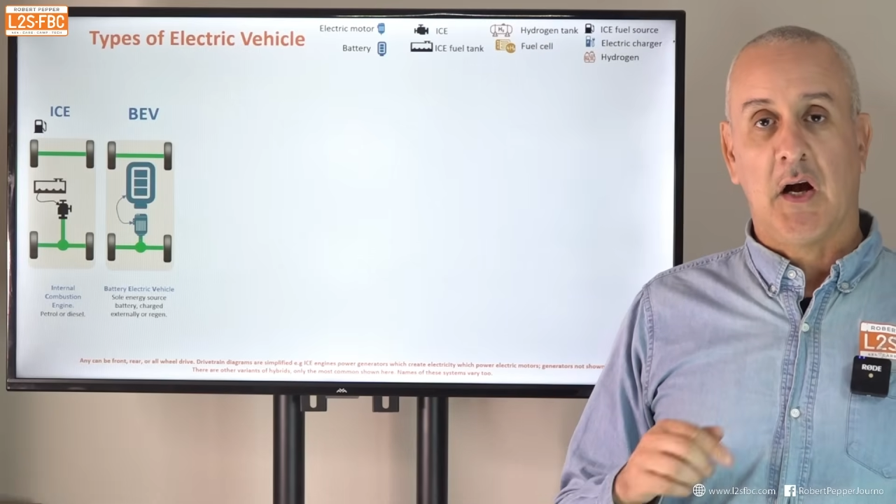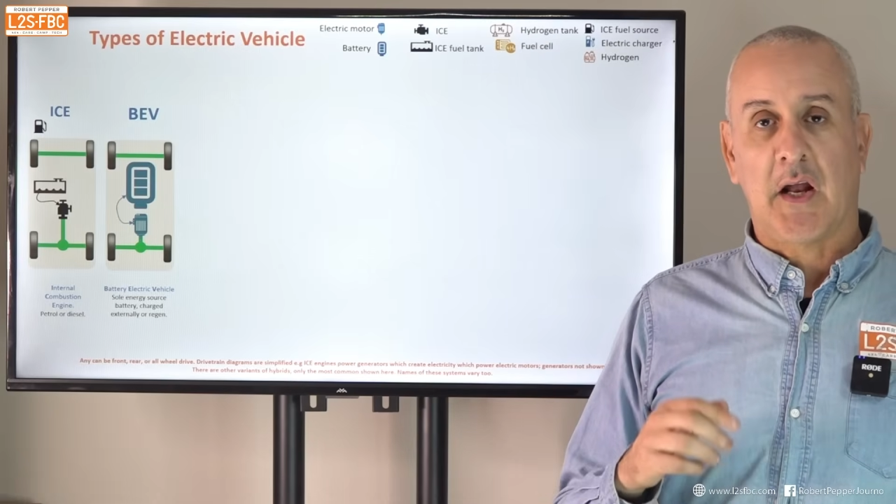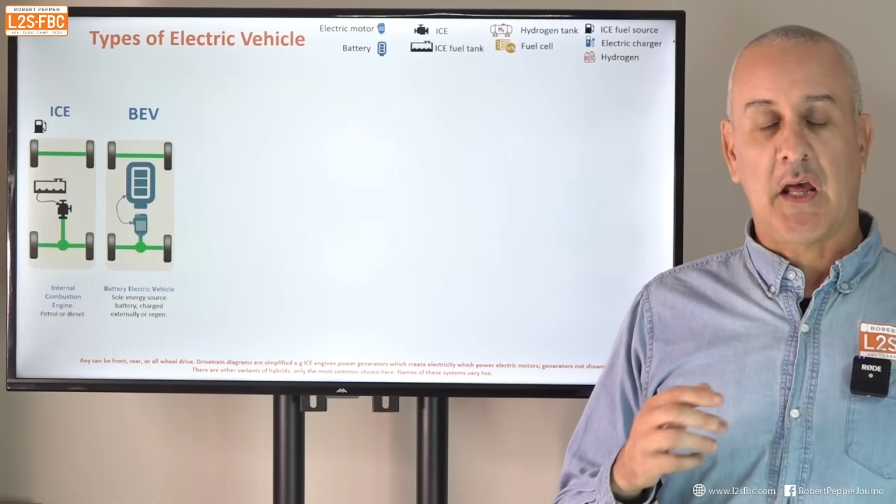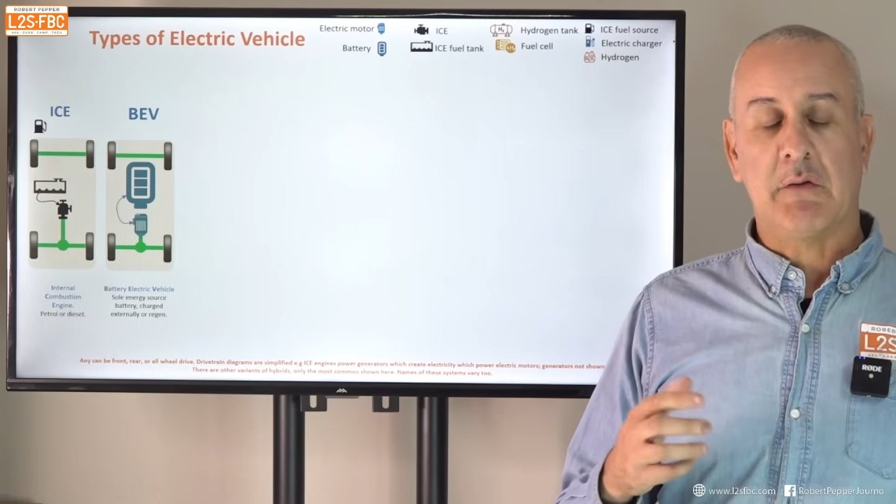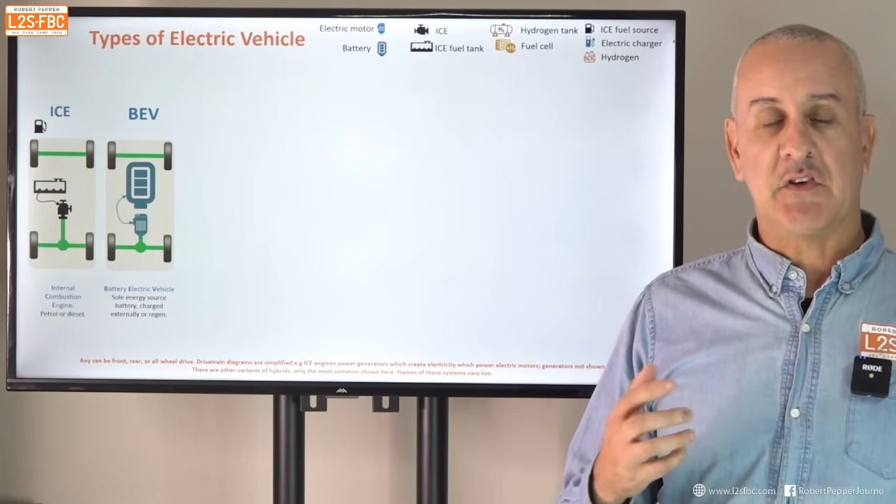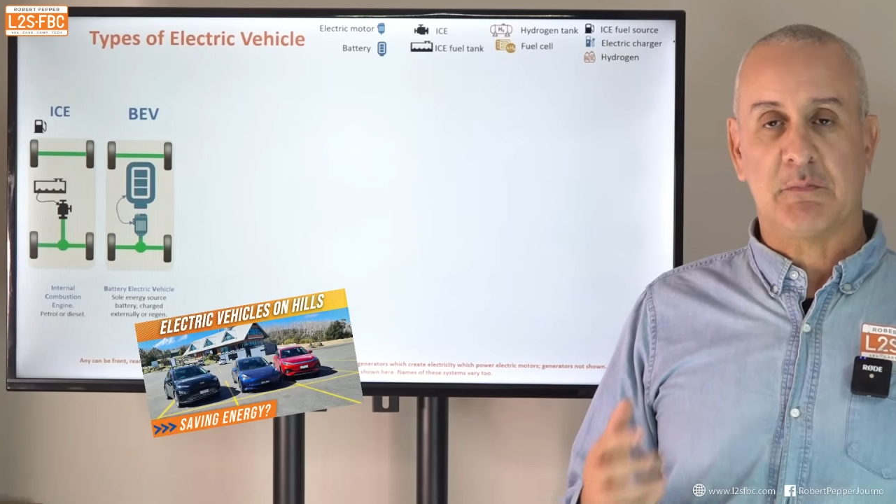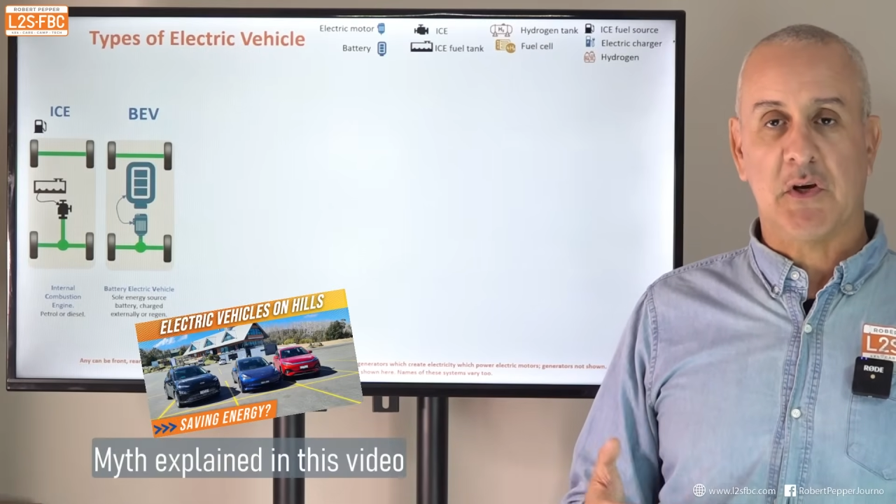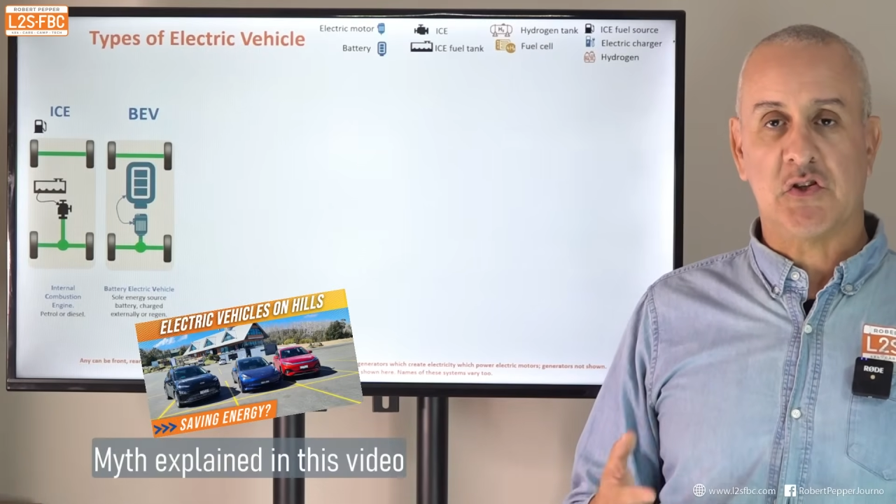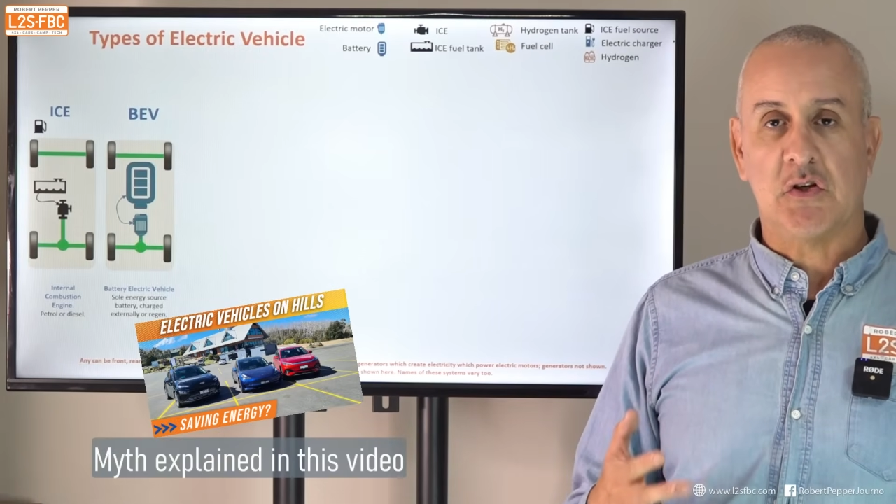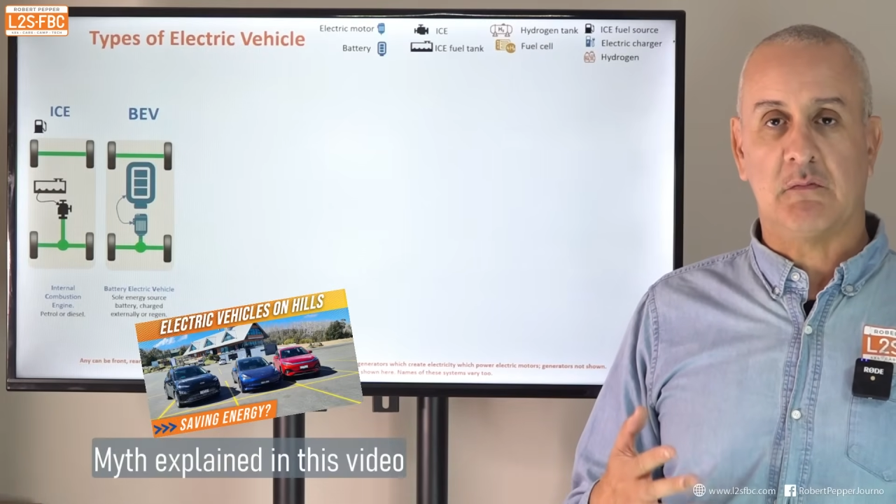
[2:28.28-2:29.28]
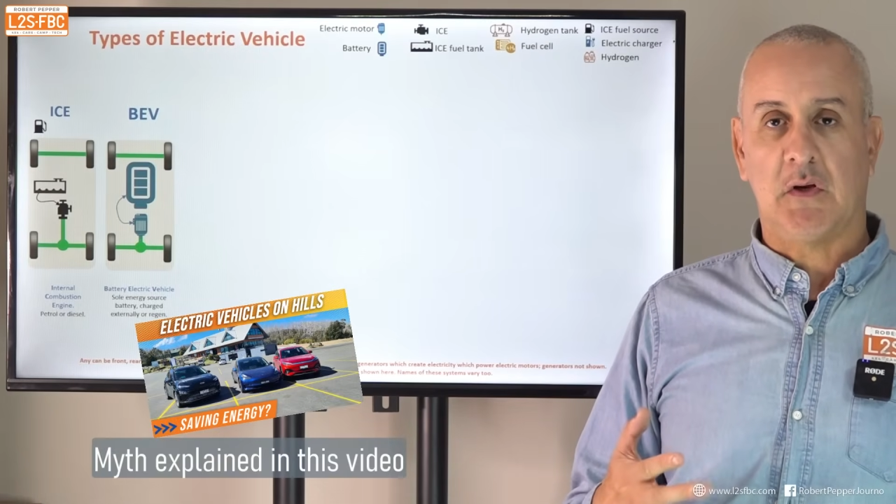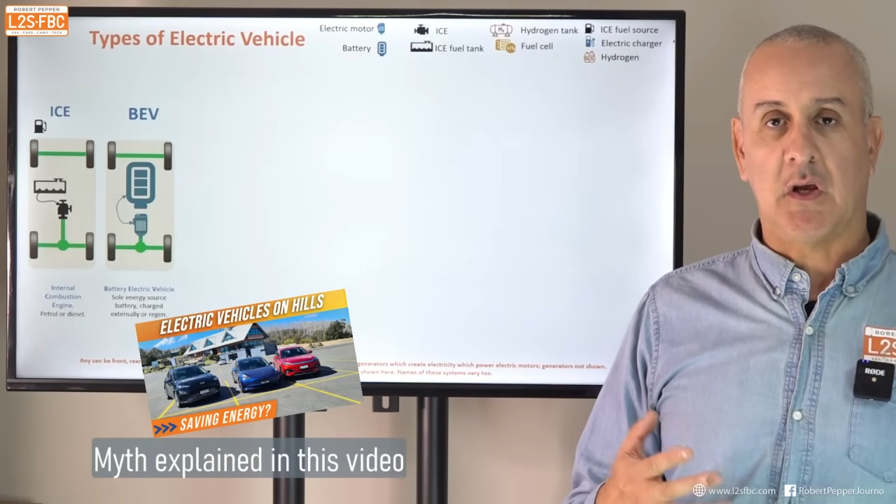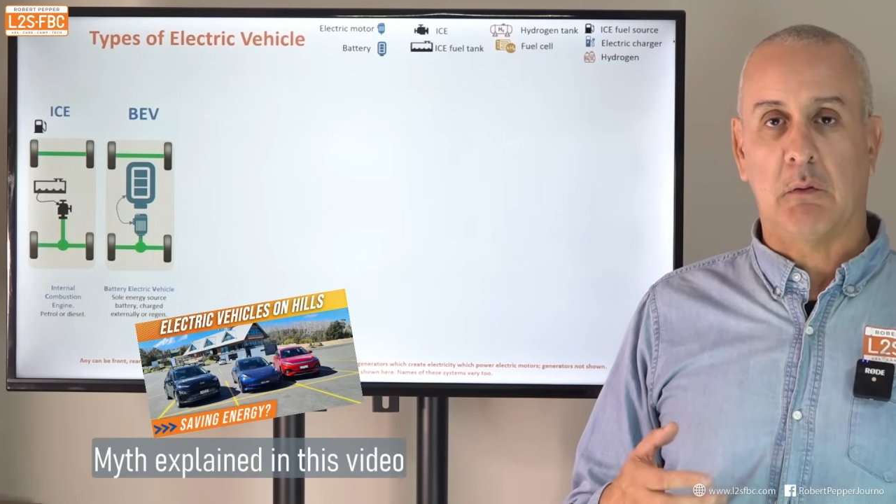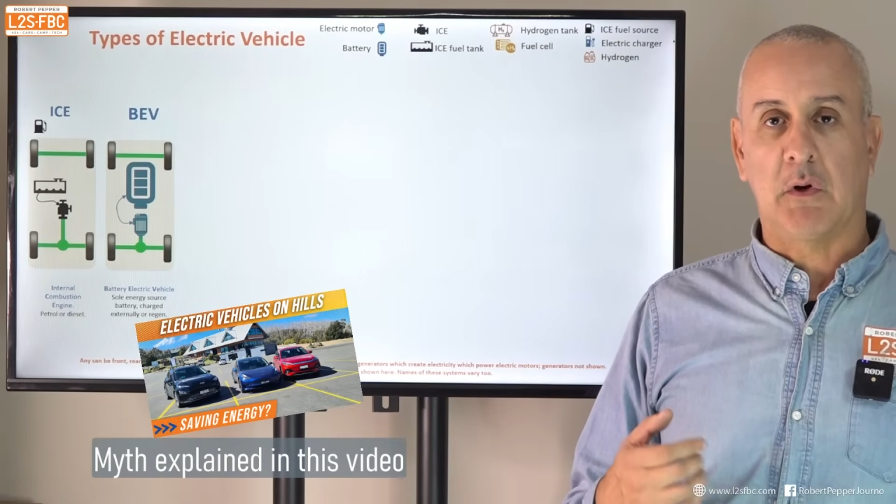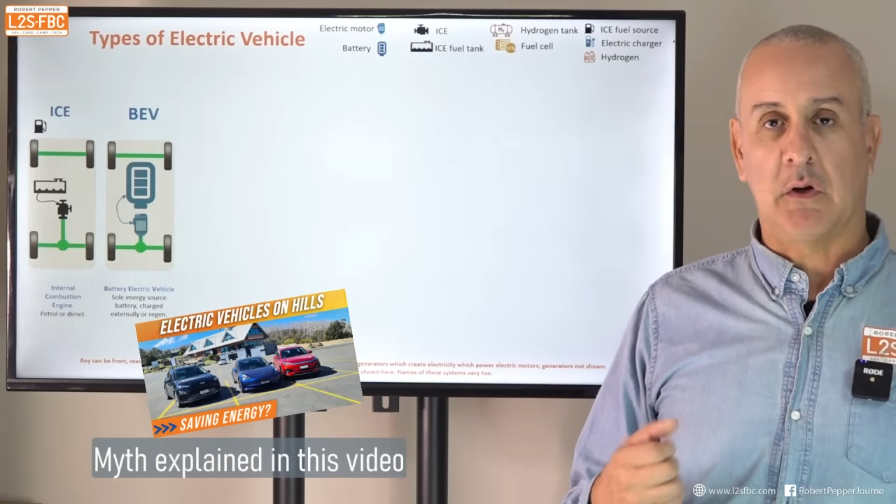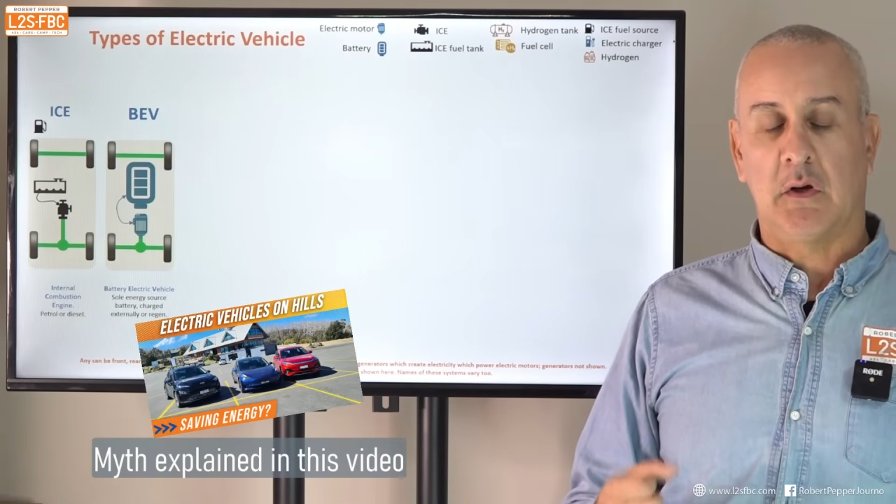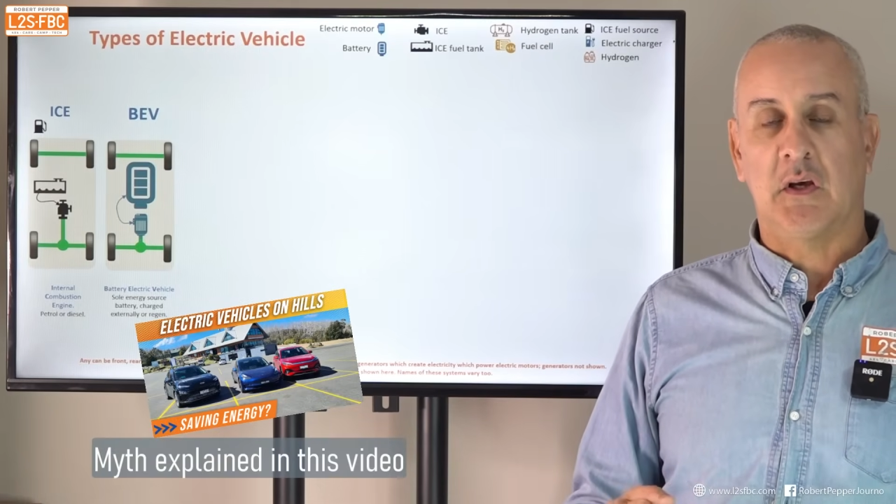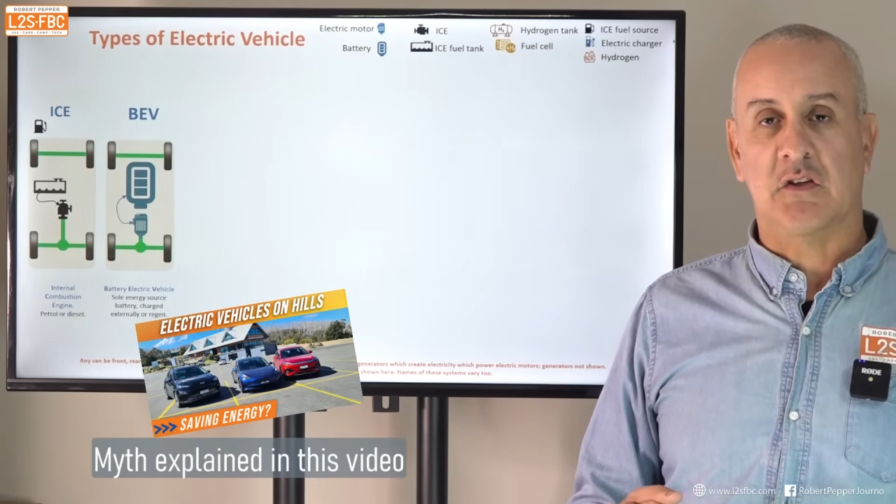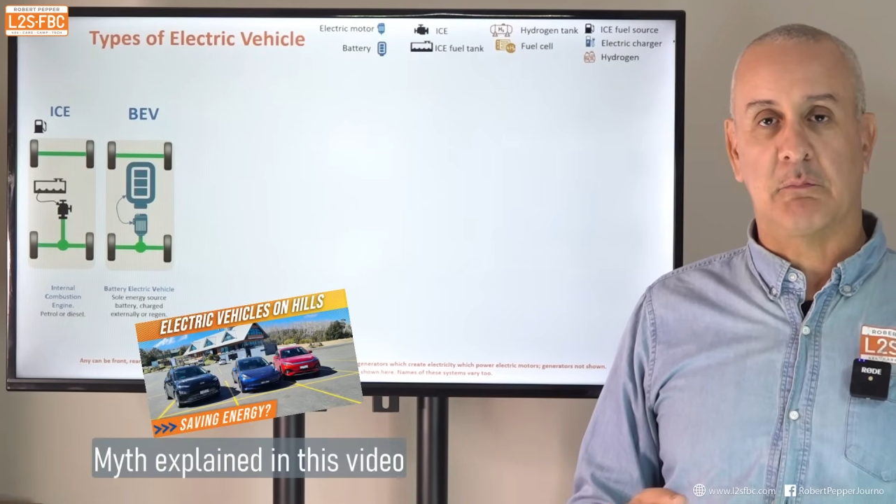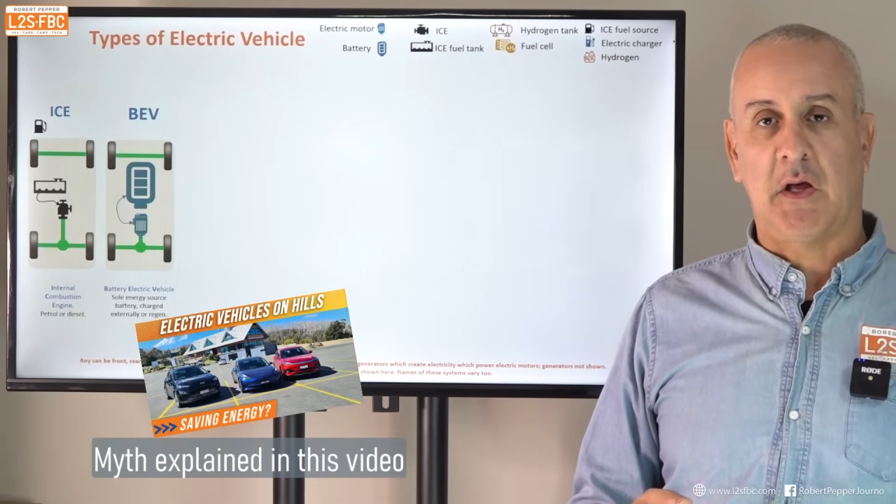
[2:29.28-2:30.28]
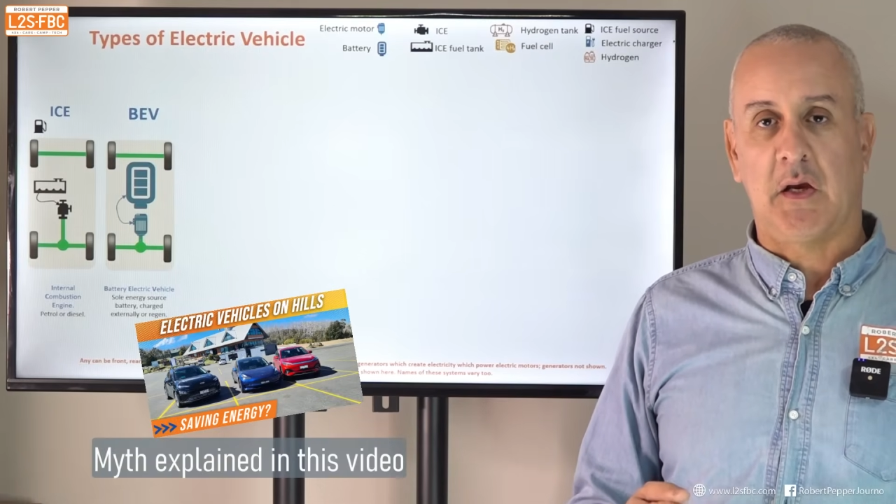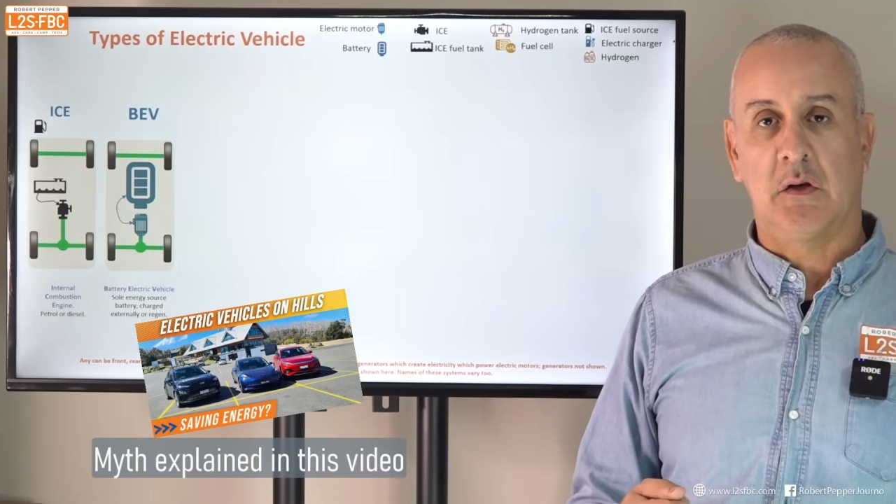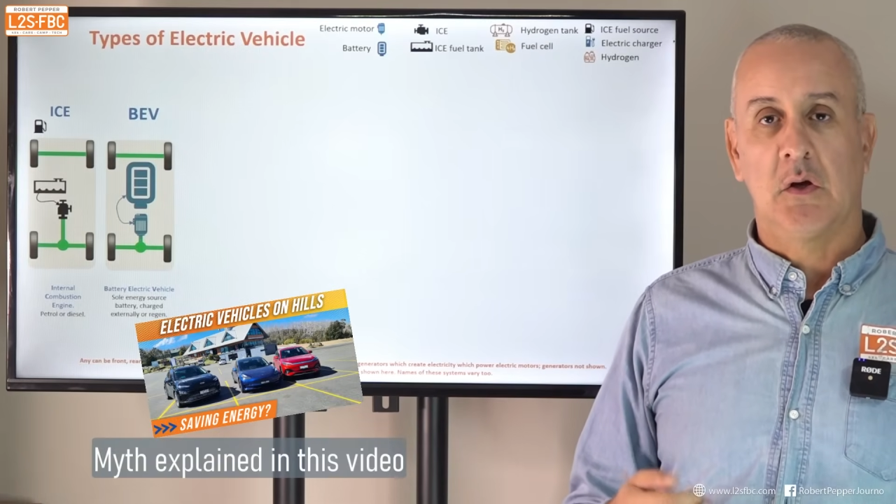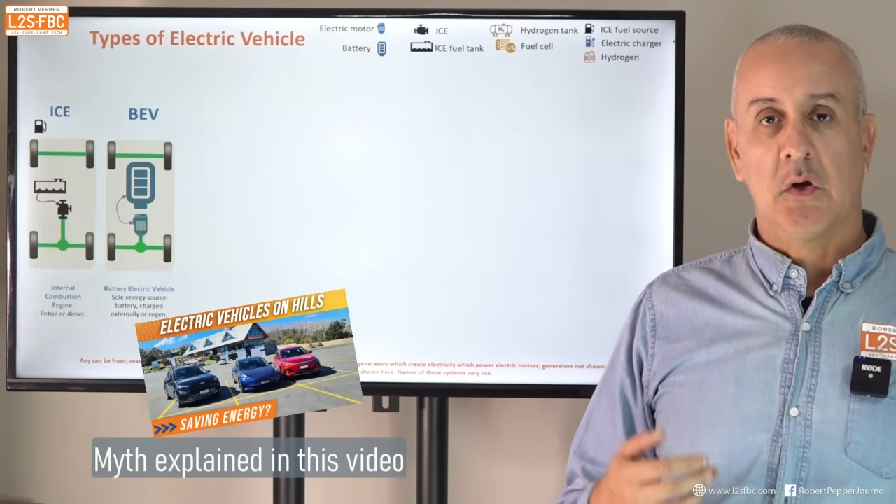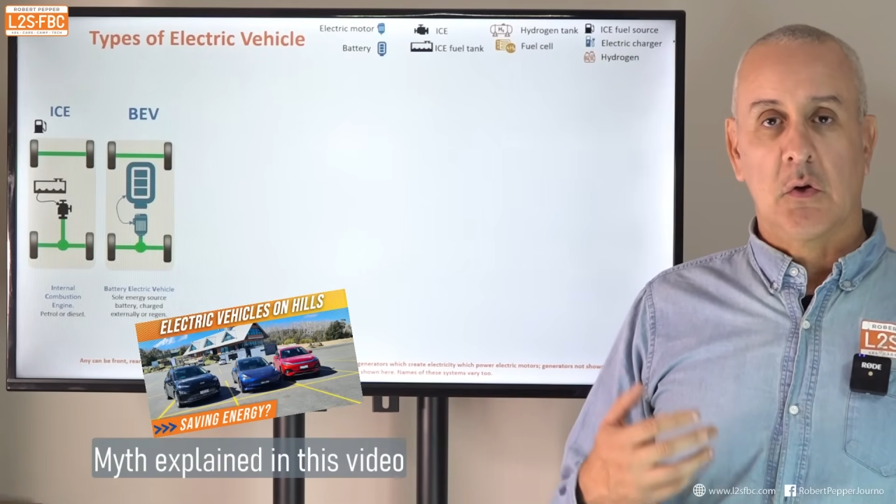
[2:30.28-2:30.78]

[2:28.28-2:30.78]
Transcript: And I have a specialist video where I explain